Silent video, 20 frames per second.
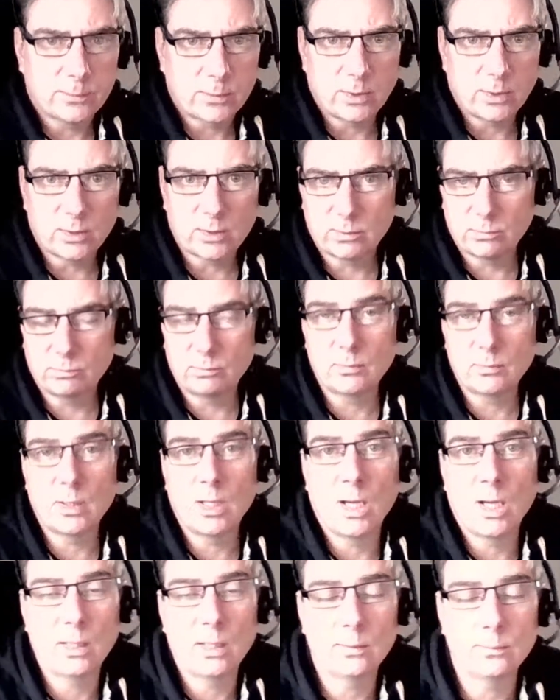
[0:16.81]
so that's
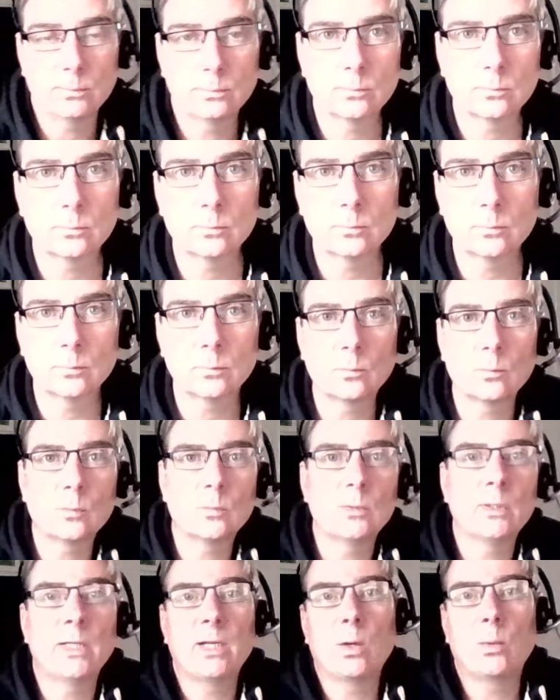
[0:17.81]

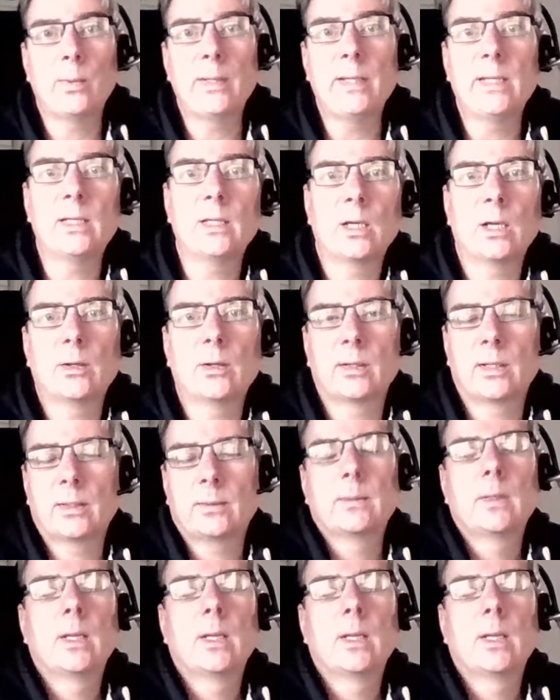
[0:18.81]
nearly a week ago now.